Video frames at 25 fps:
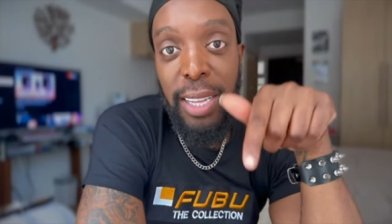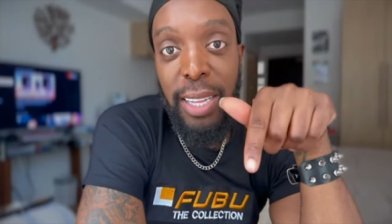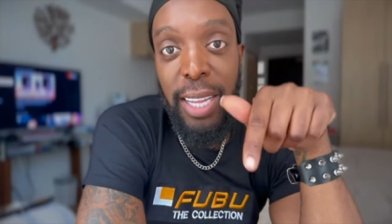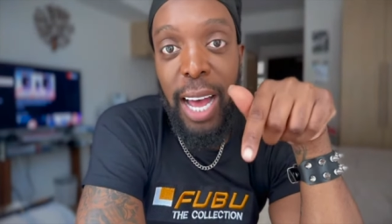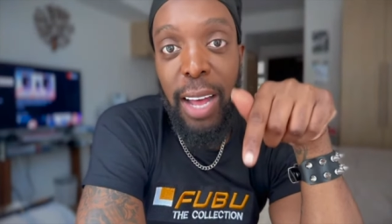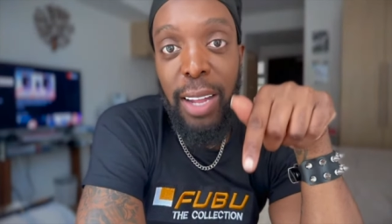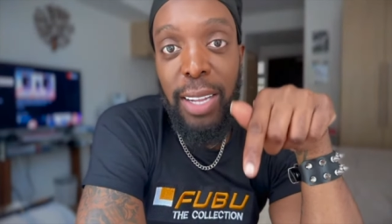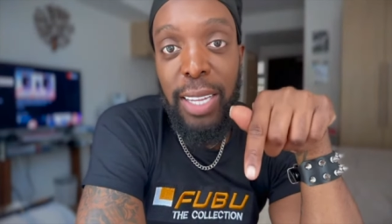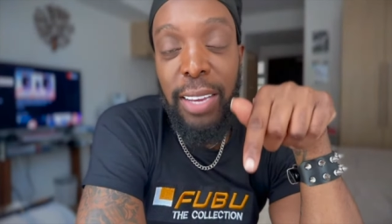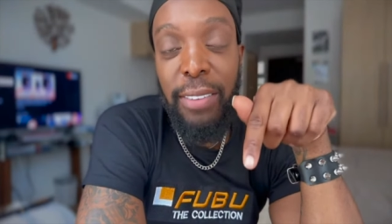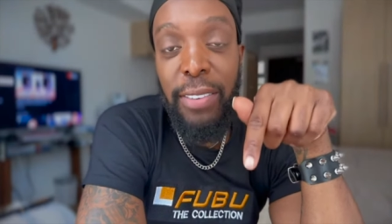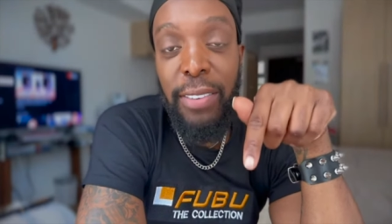
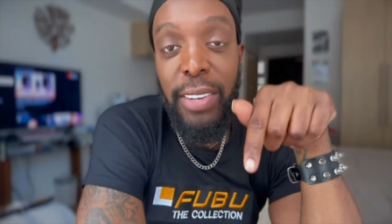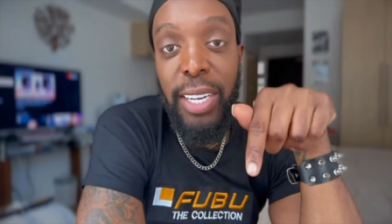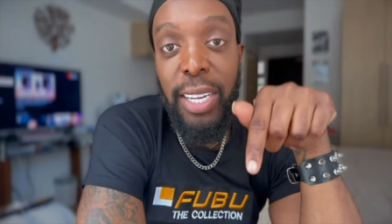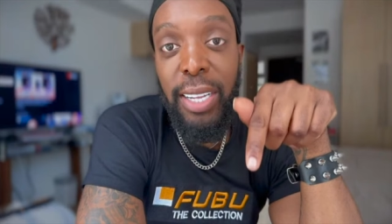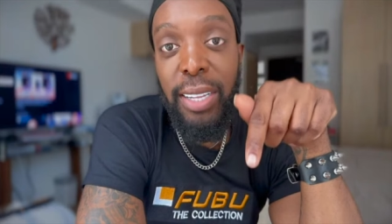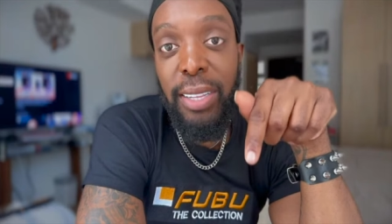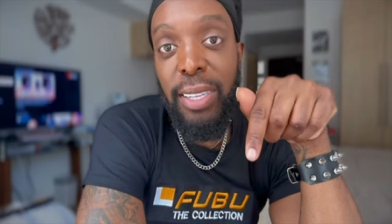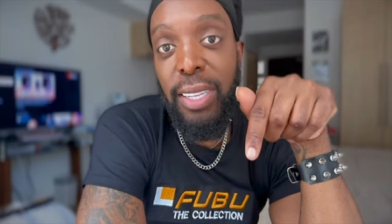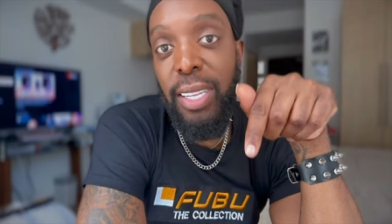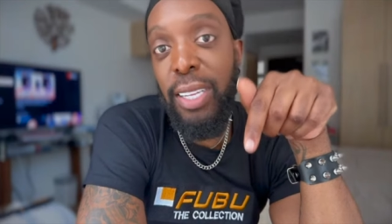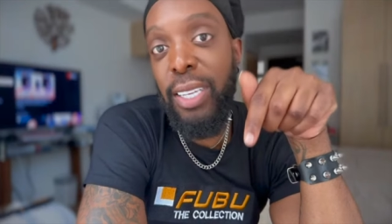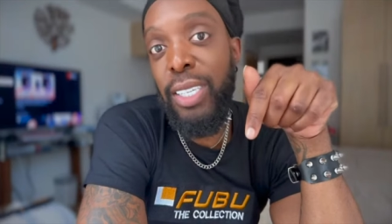I'll leave it
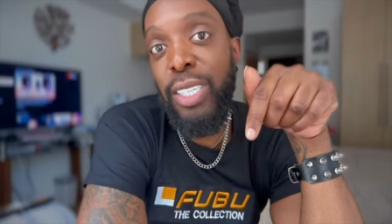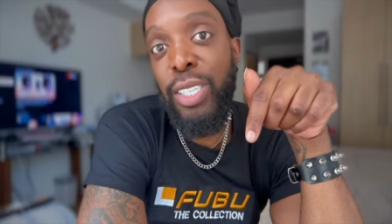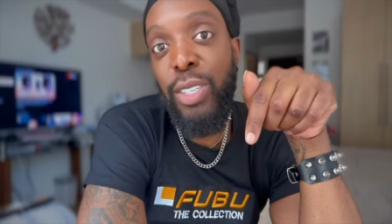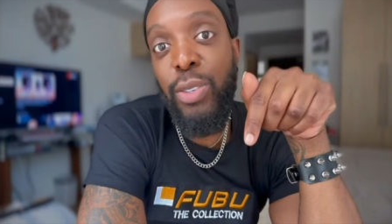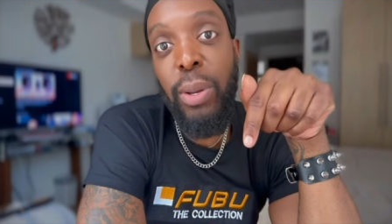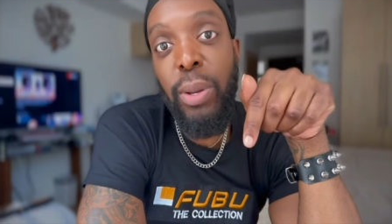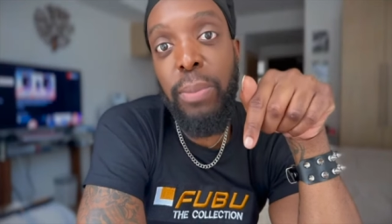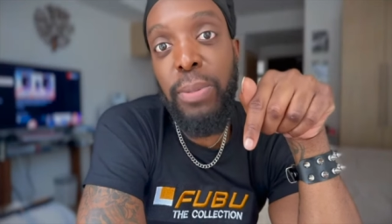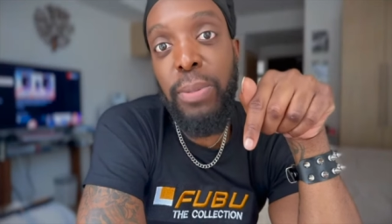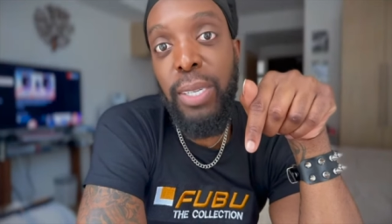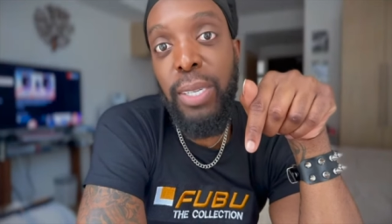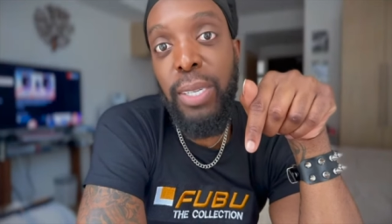in the
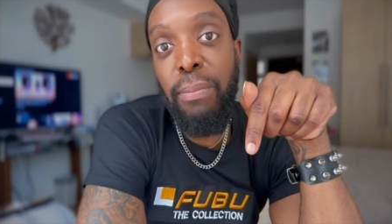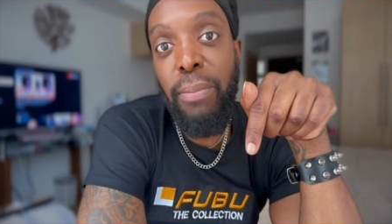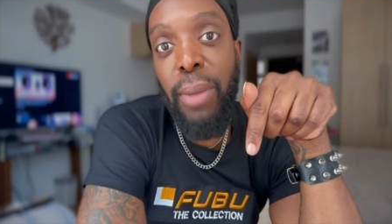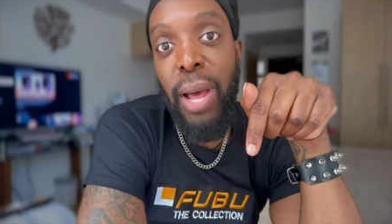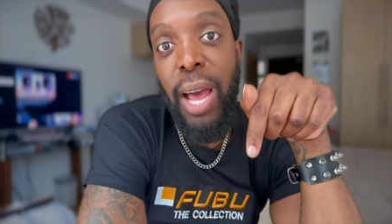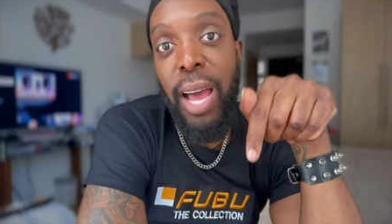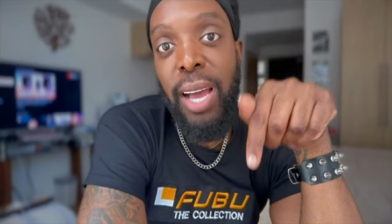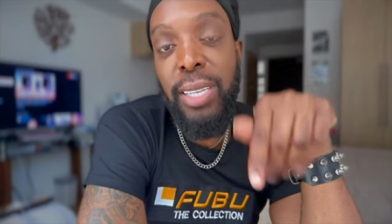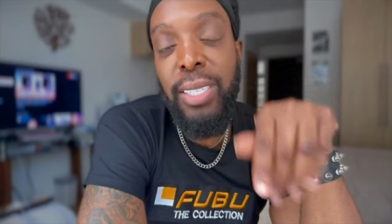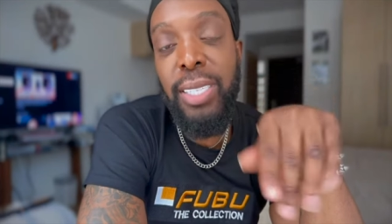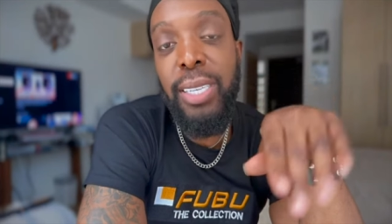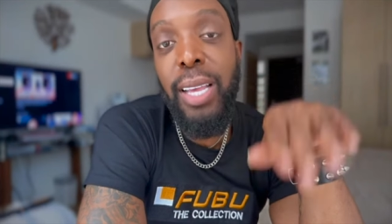description
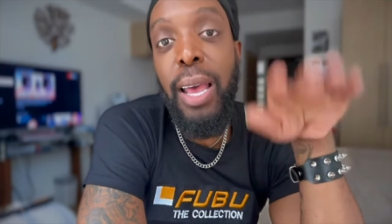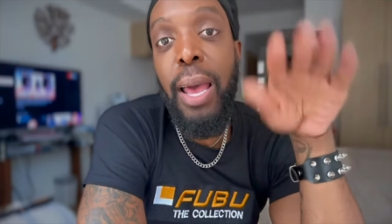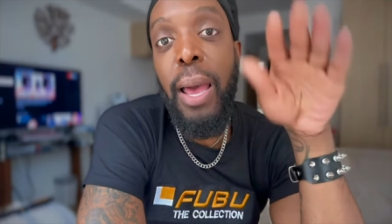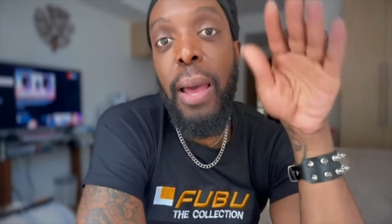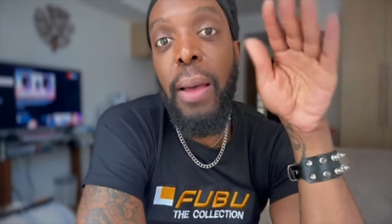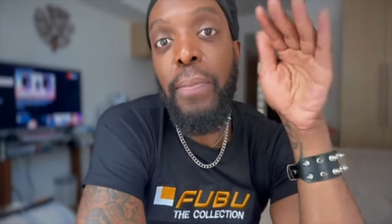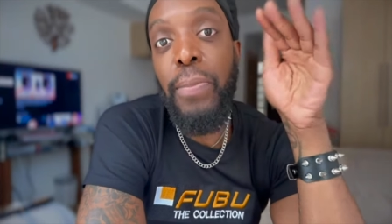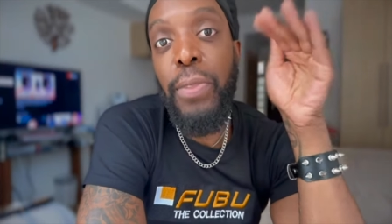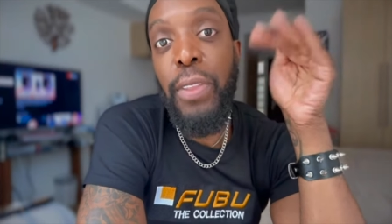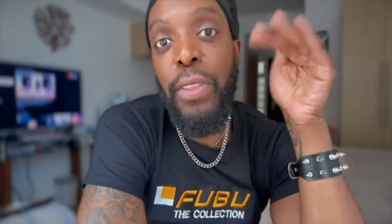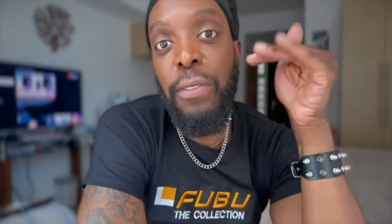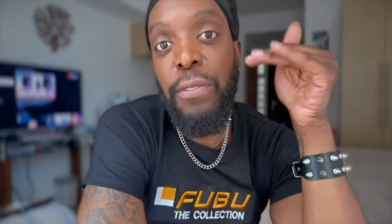box,
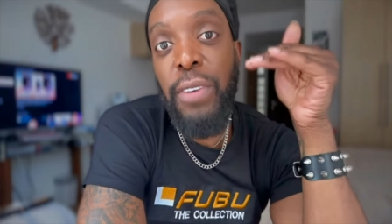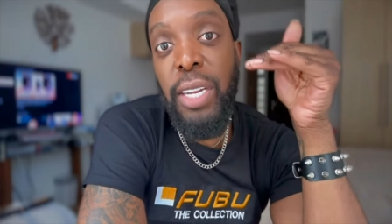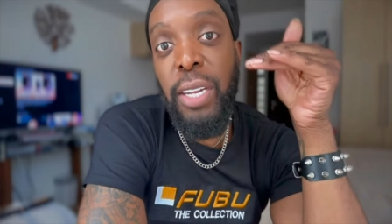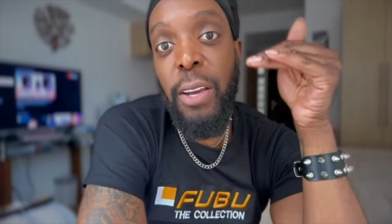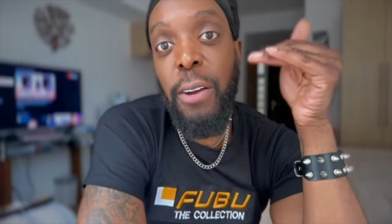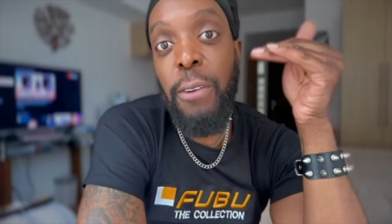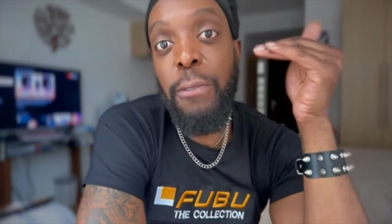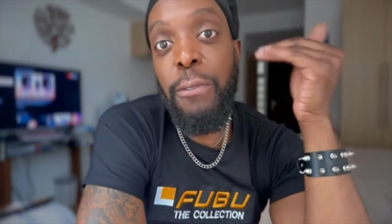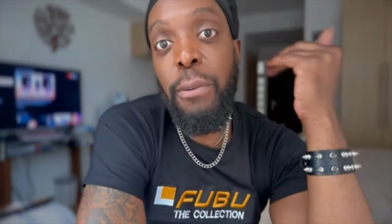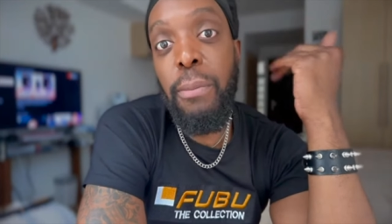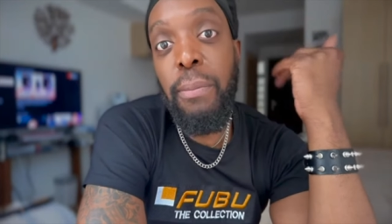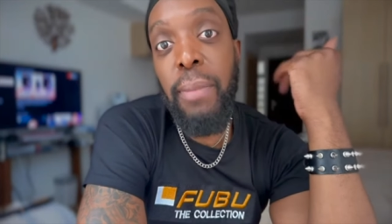the
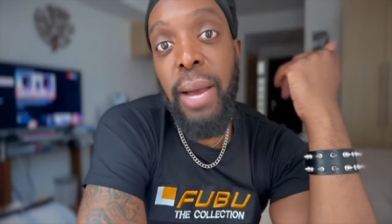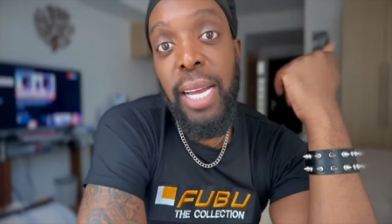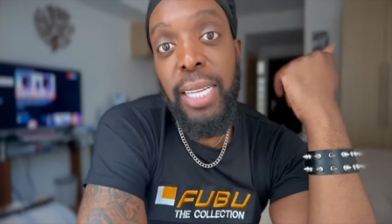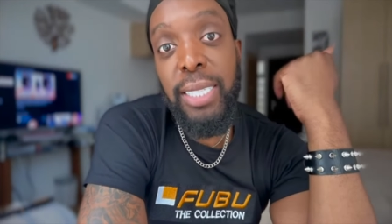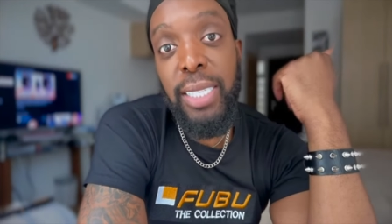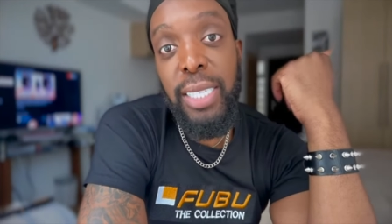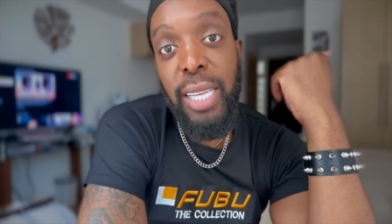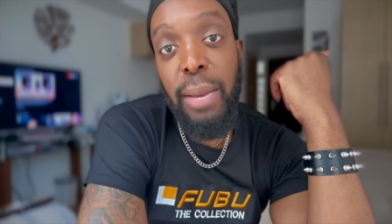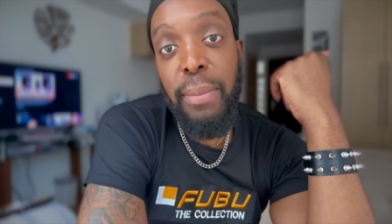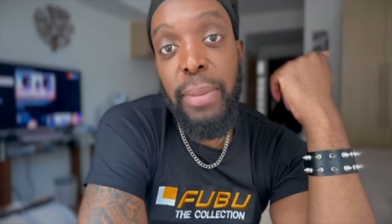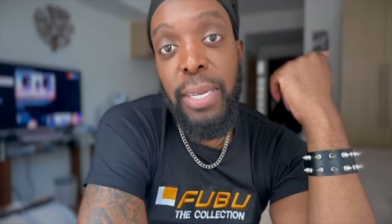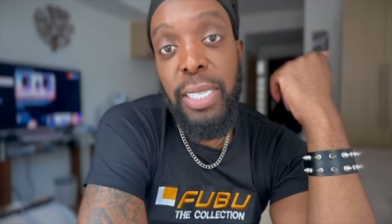video from my
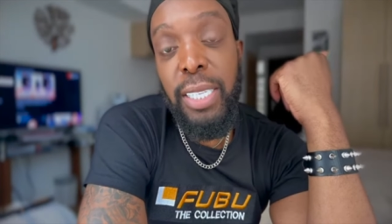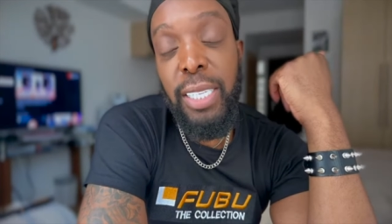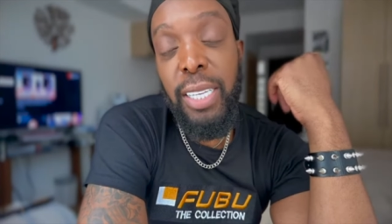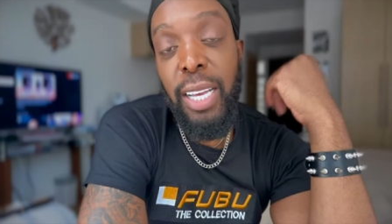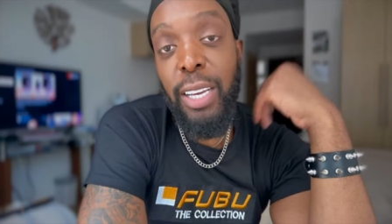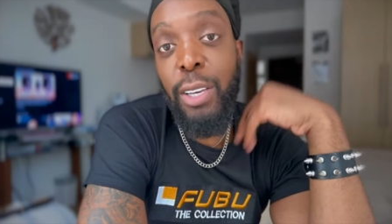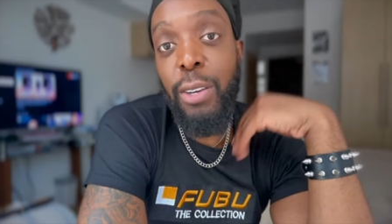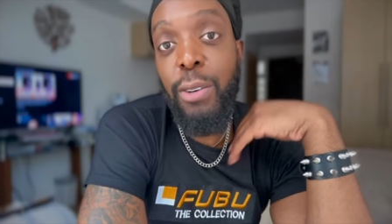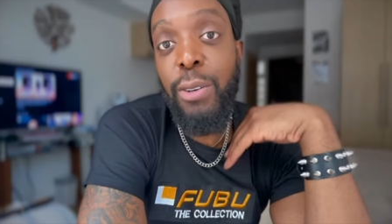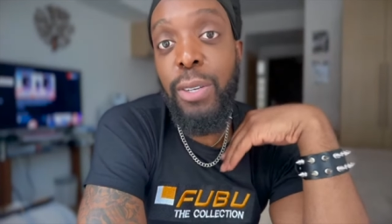tummy tuck.